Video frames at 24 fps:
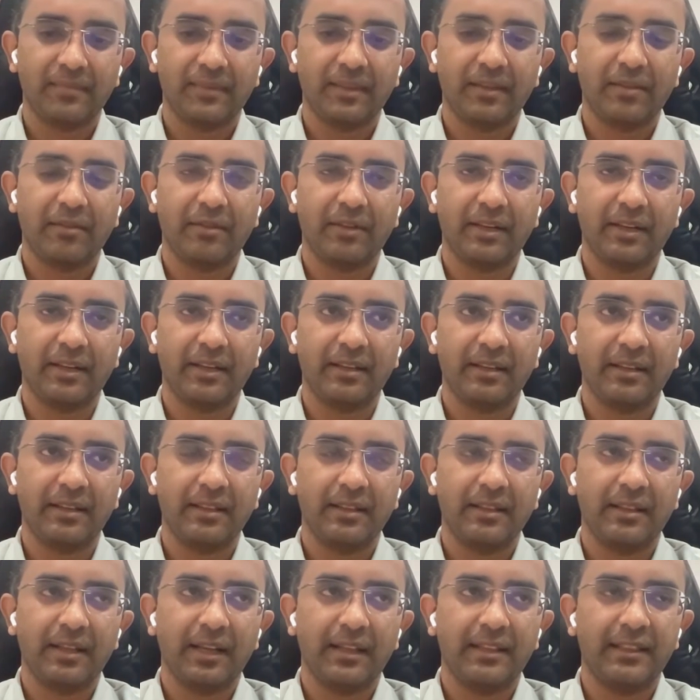Right.
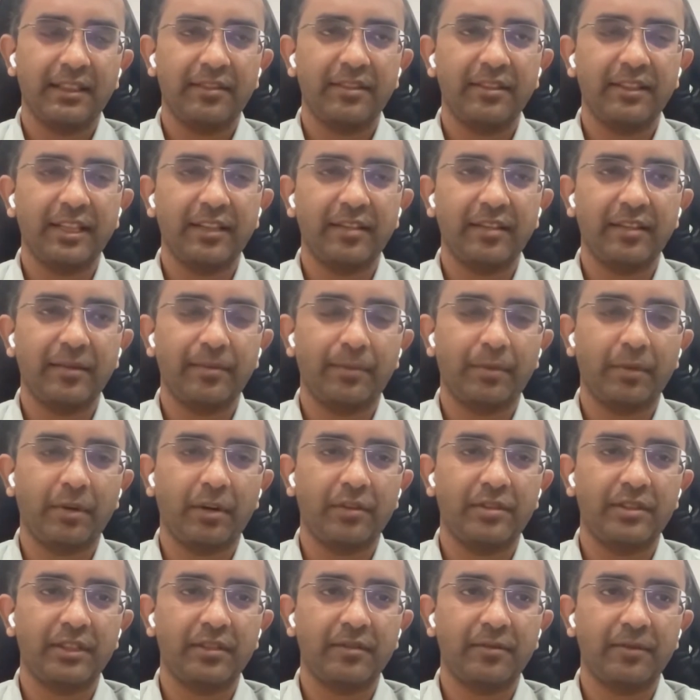I think so. There's a
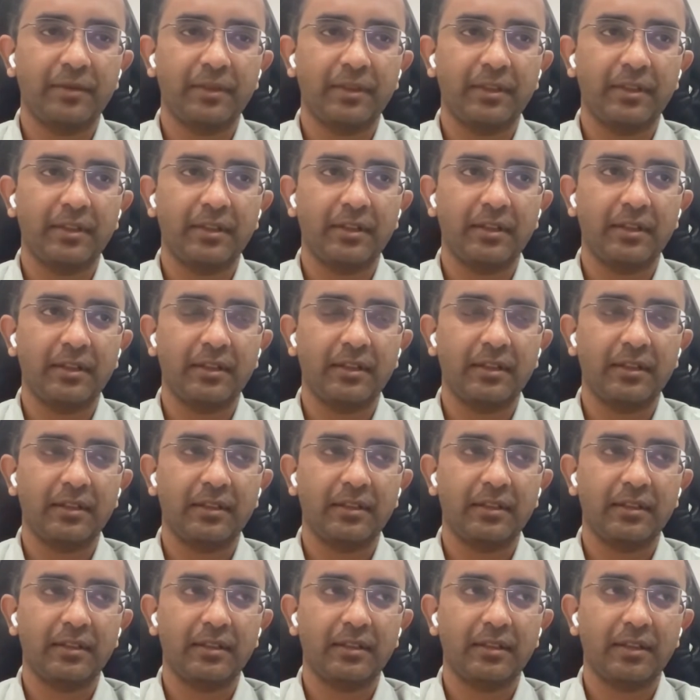project for
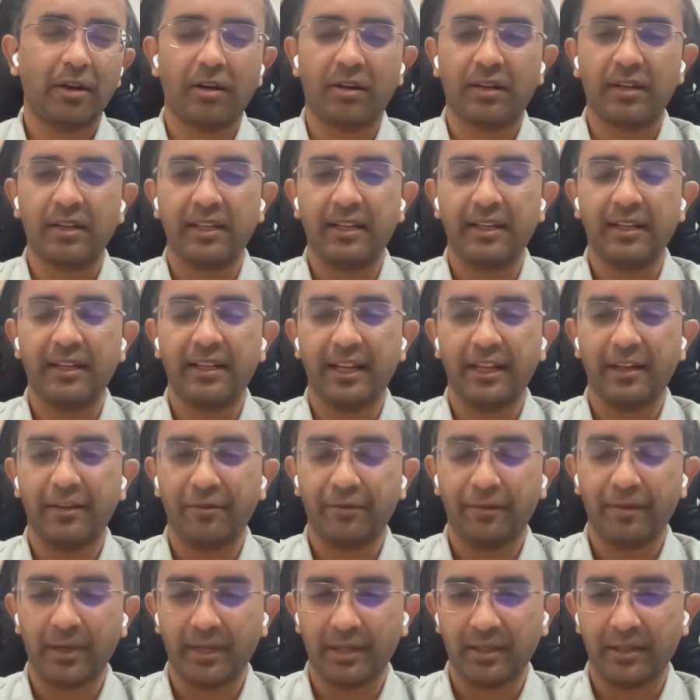Kotlin and
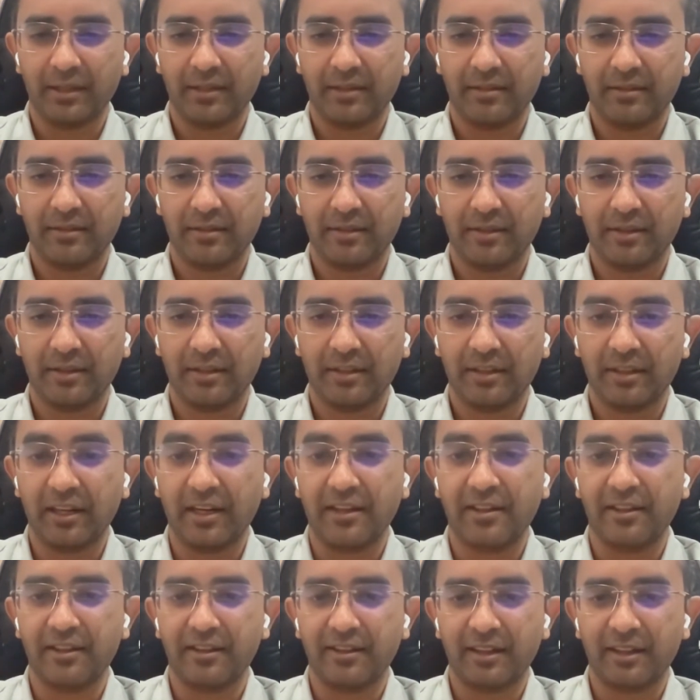Flutter called
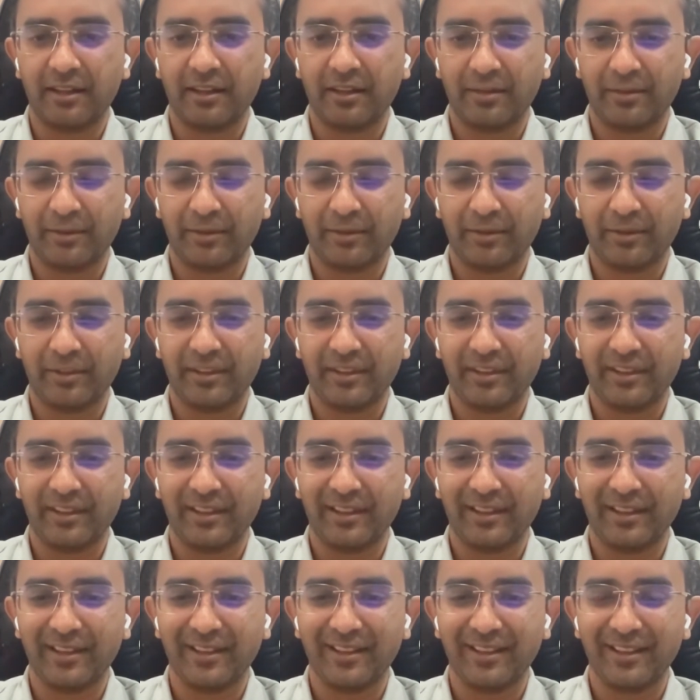Clutter. I don't know if you've seen
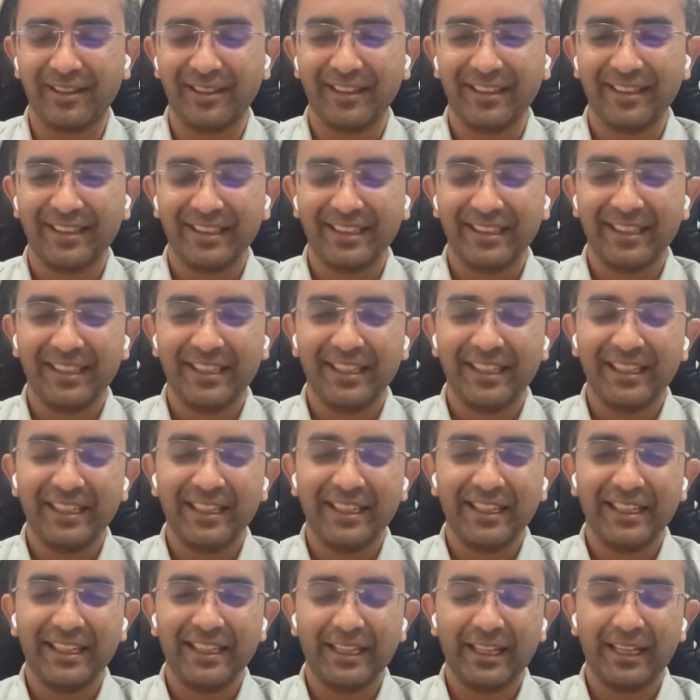that.
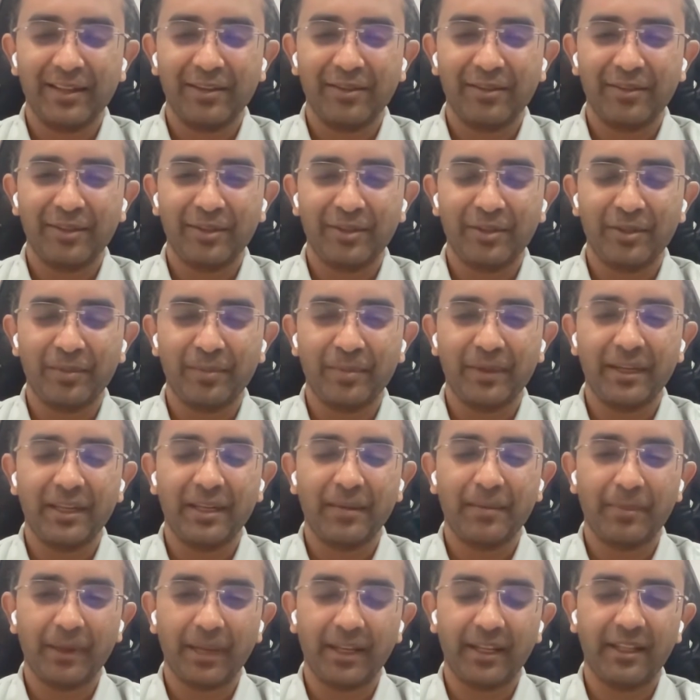It allows you to build
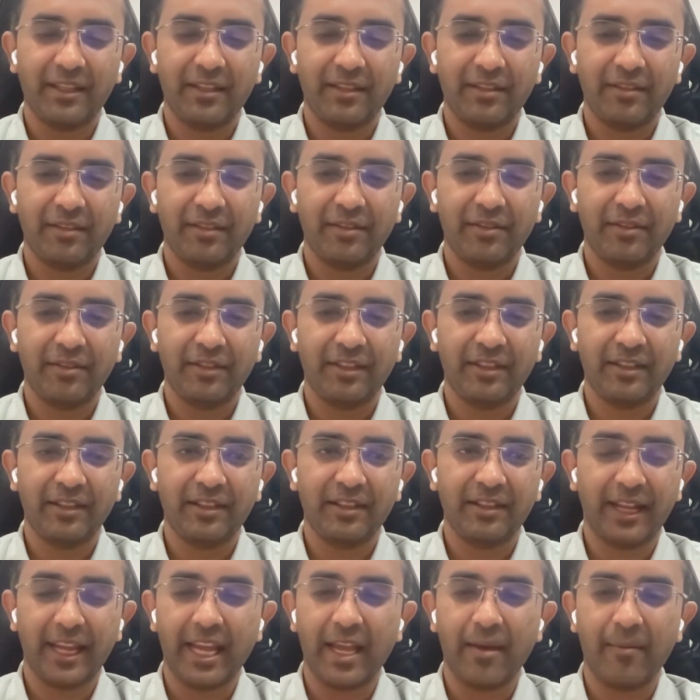plugins using
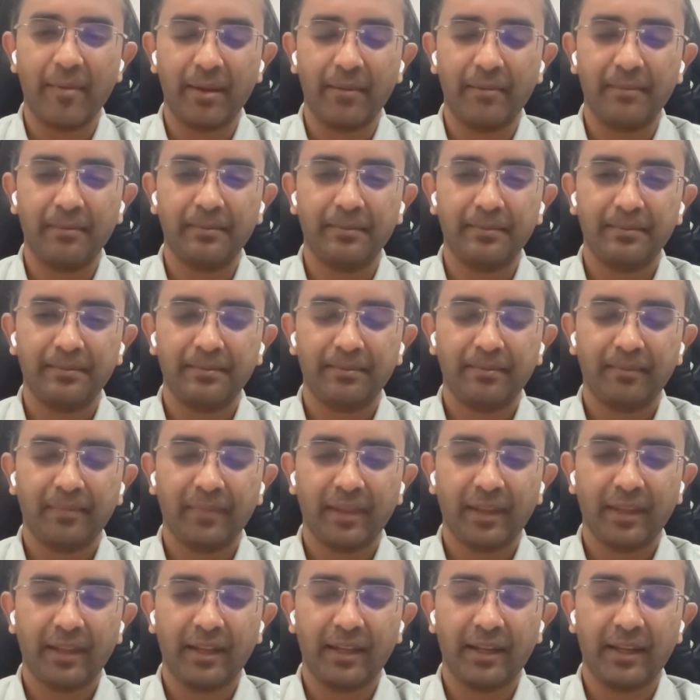KMM
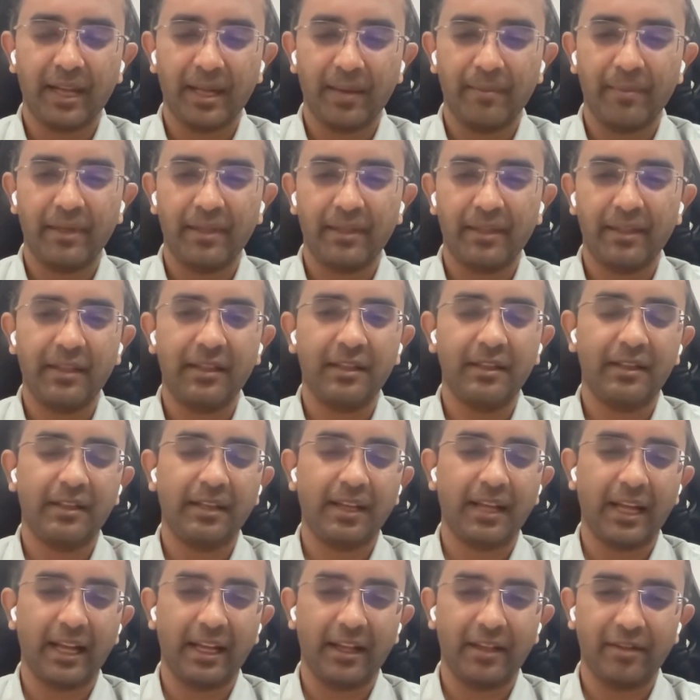and embed that
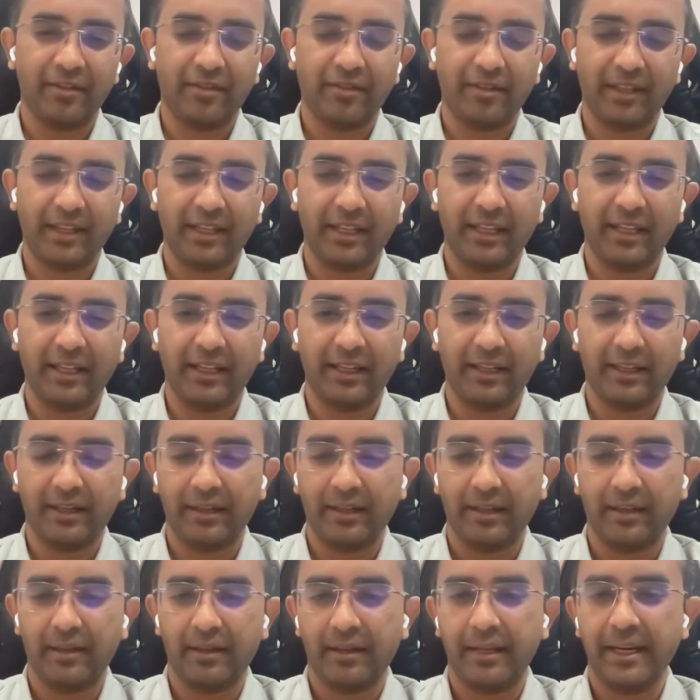as a
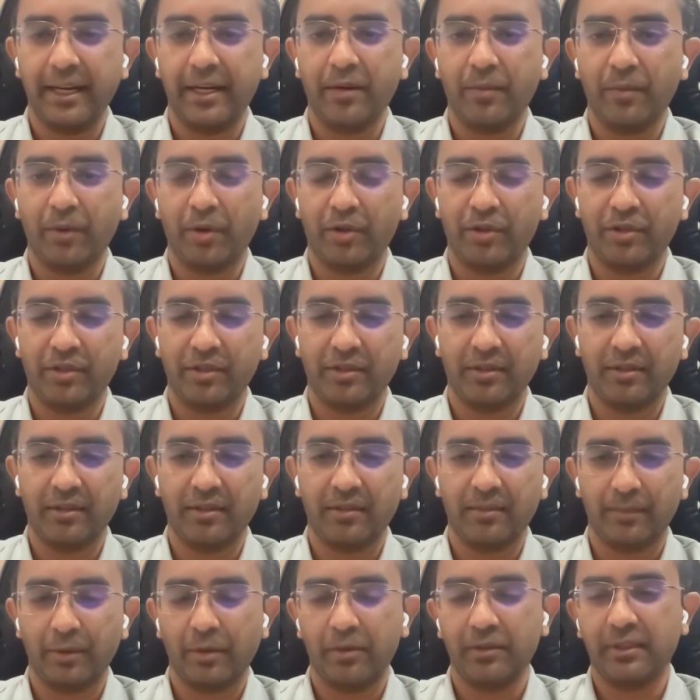native module,
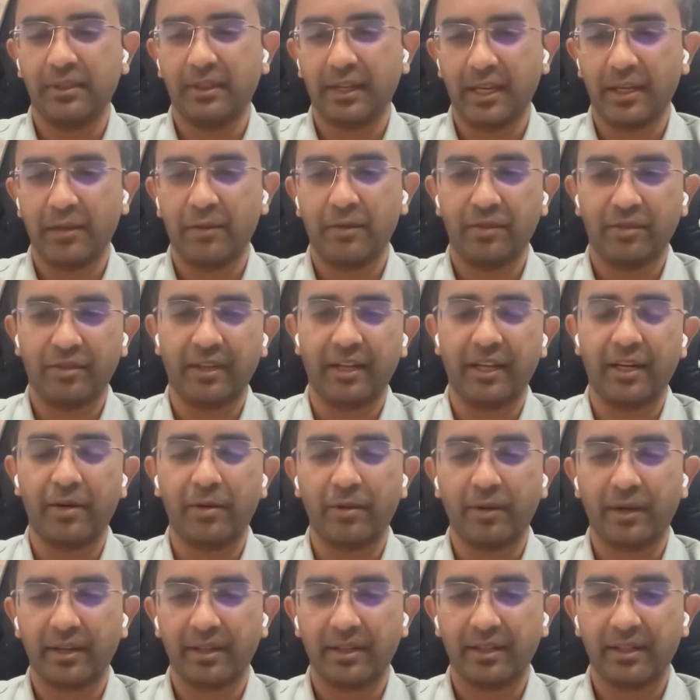both in iOS and
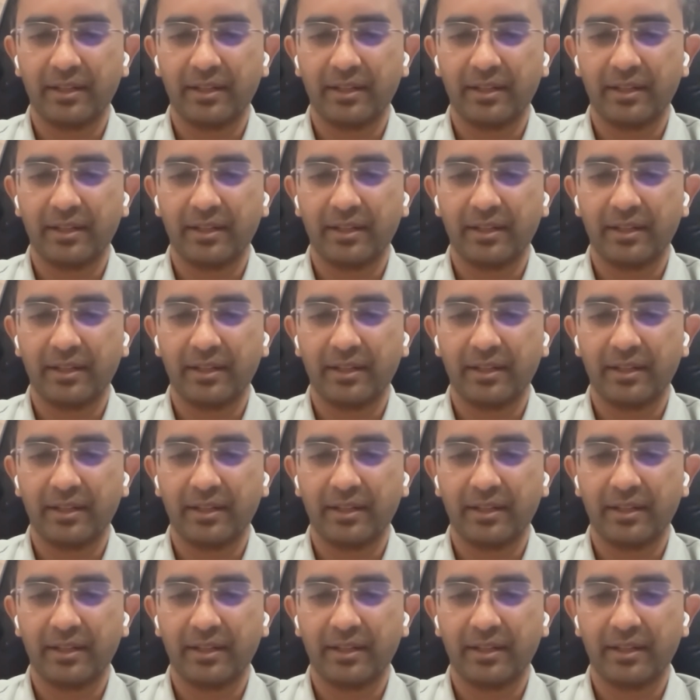Android,